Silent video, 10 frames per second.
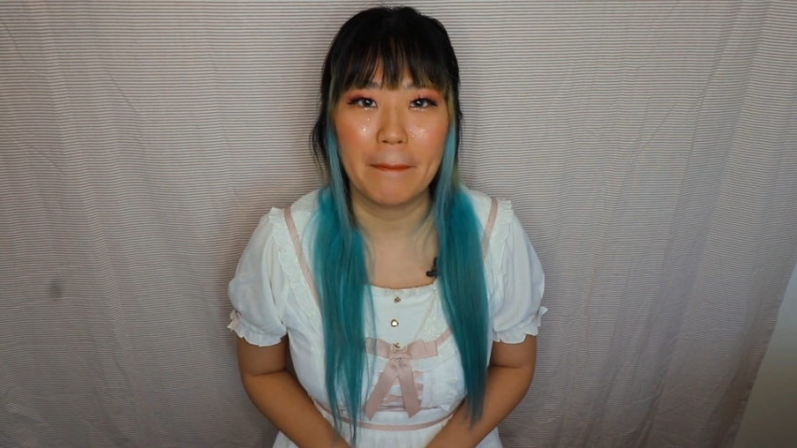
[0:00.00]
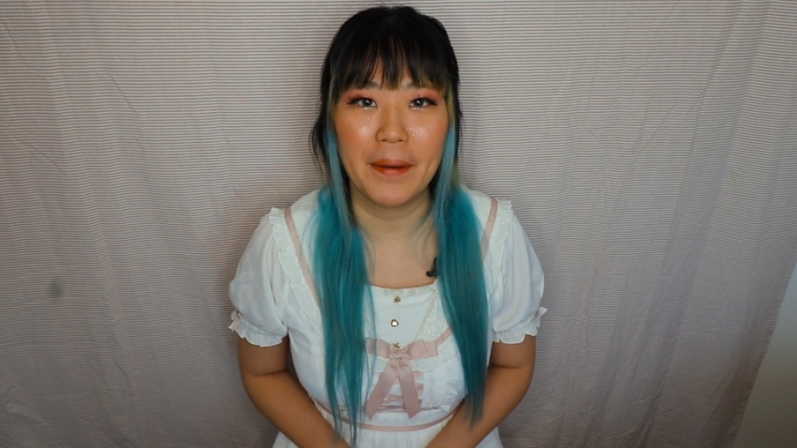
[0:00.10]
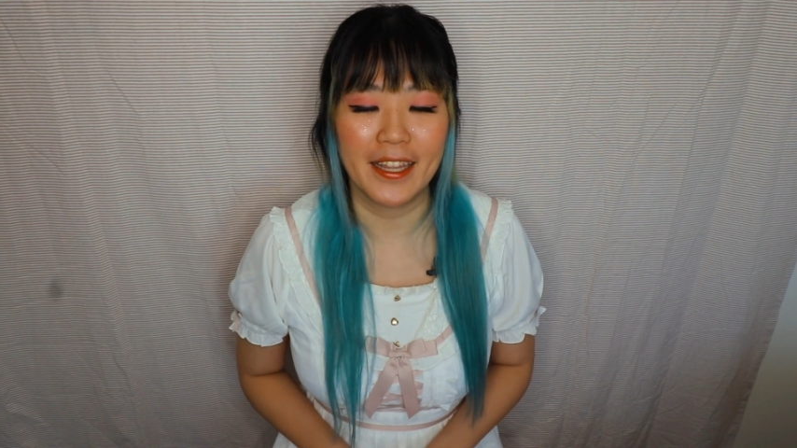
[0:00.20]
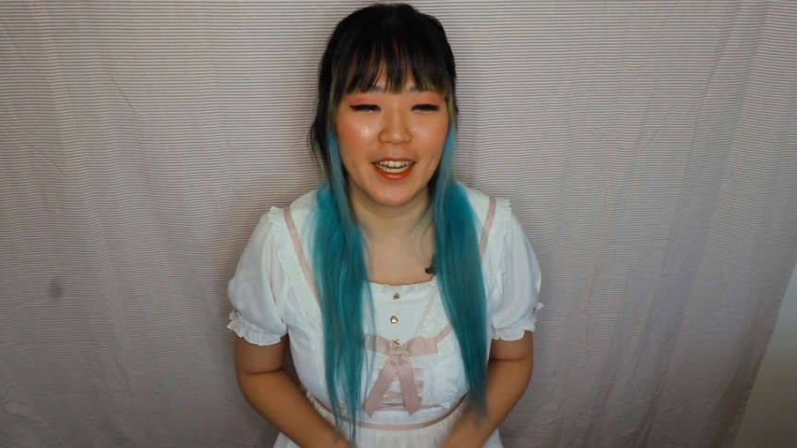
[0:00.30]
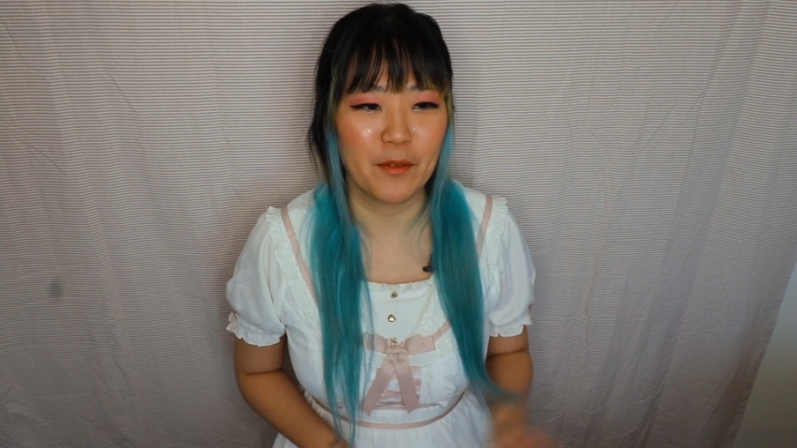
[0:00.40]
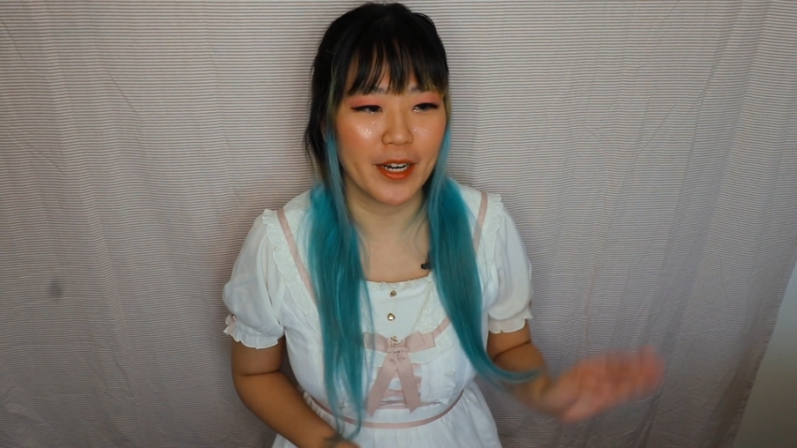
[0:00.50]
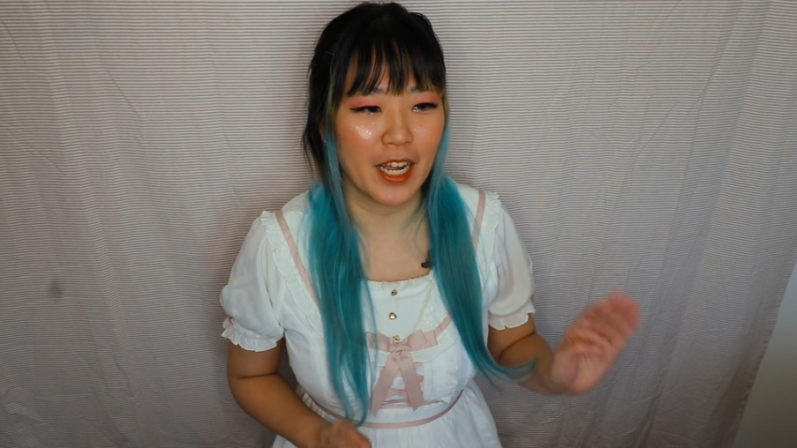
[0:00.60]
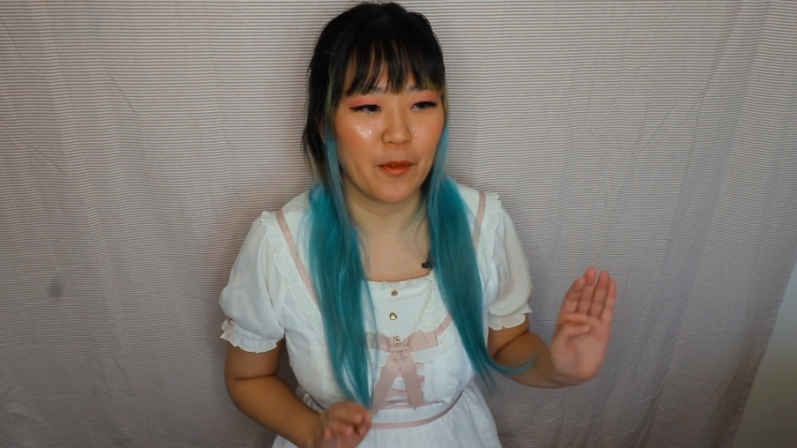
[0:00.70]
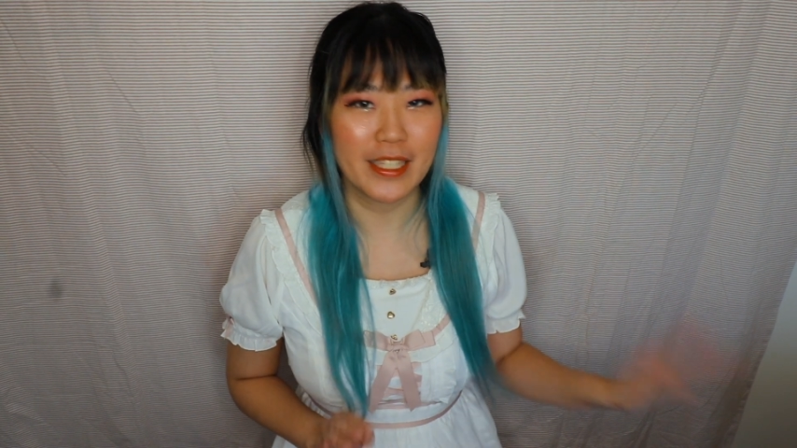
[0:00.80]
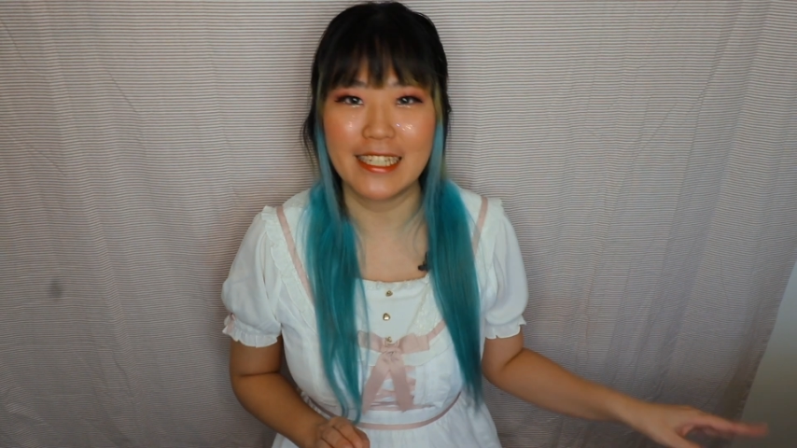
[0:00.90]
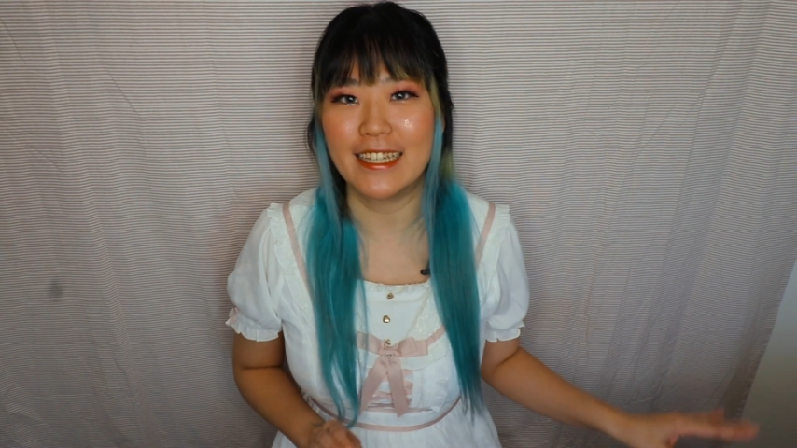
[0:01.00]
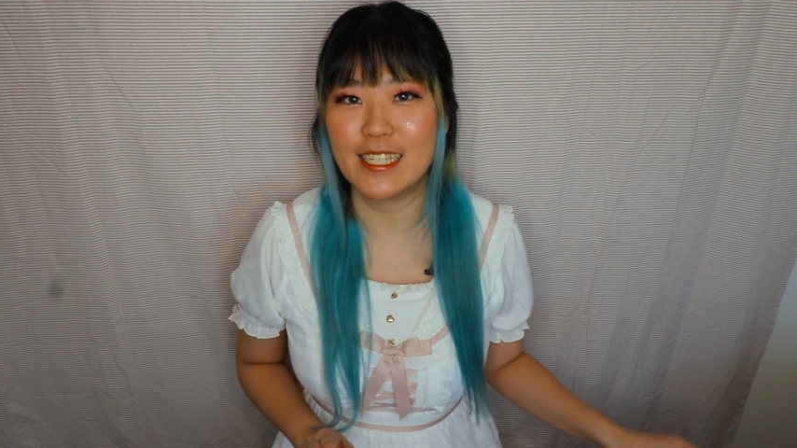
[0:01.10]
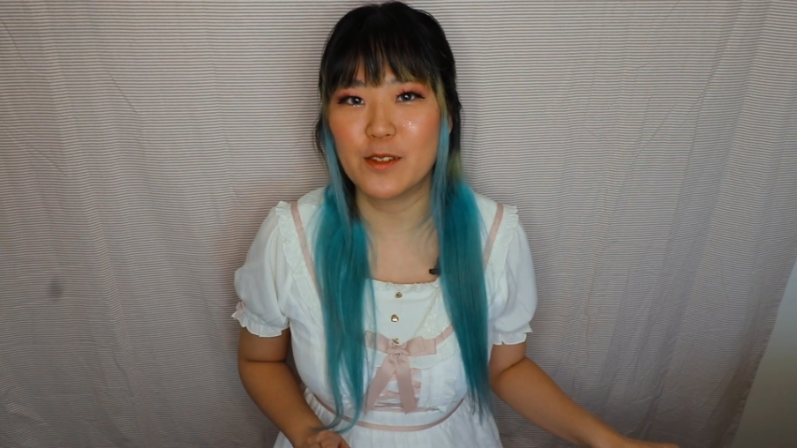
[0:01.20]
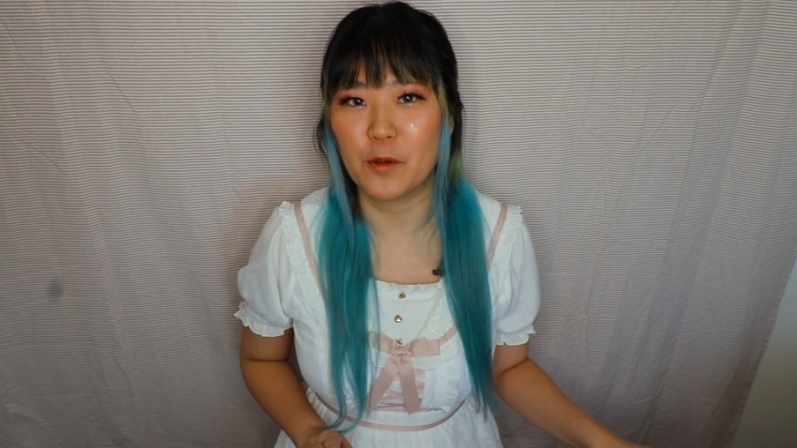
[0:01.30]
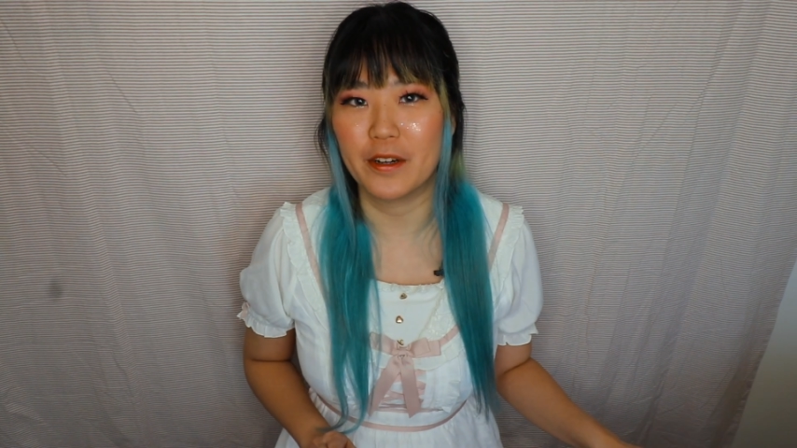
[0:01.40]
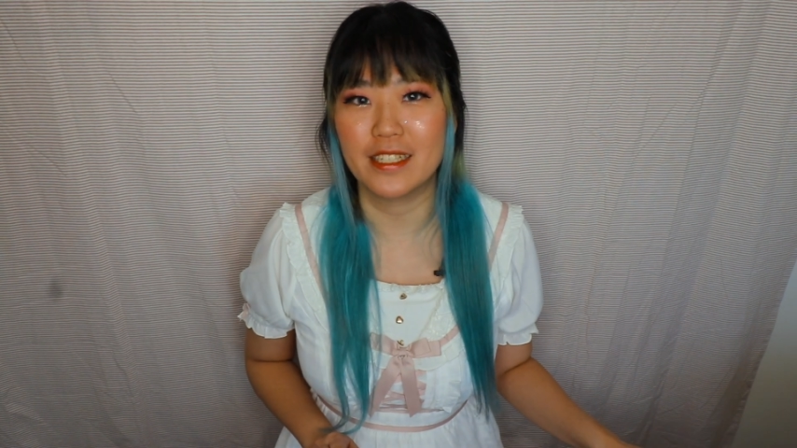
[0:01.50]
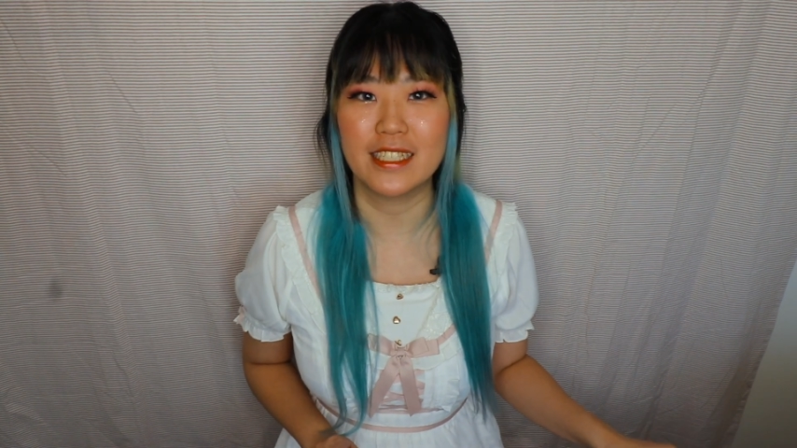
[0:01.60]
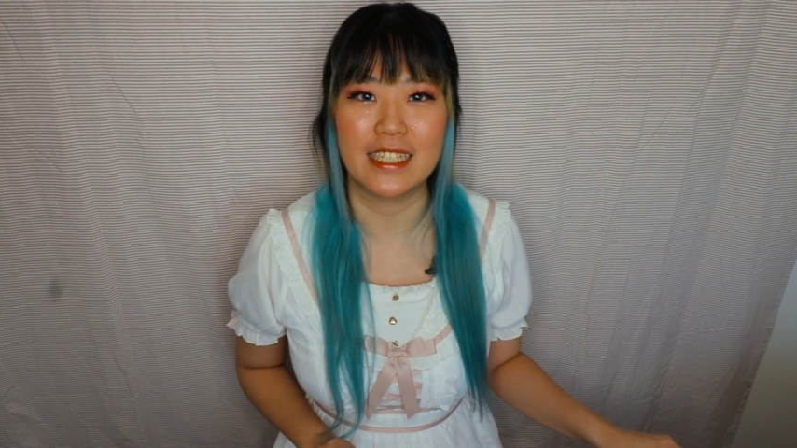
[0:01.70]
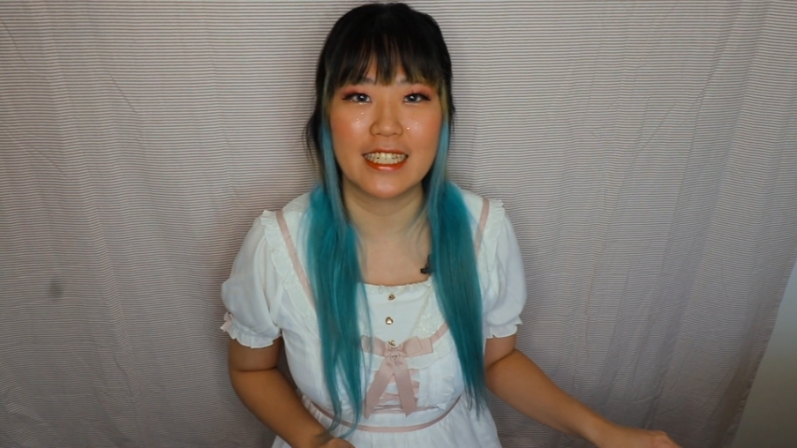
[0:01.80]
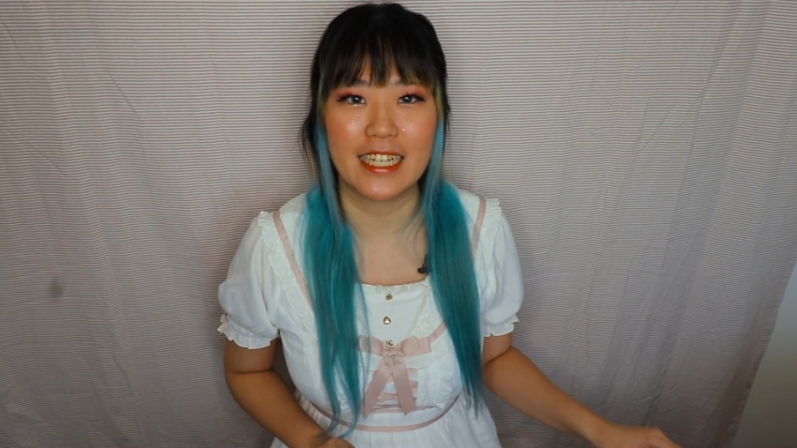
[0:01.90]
But then when I went to the store to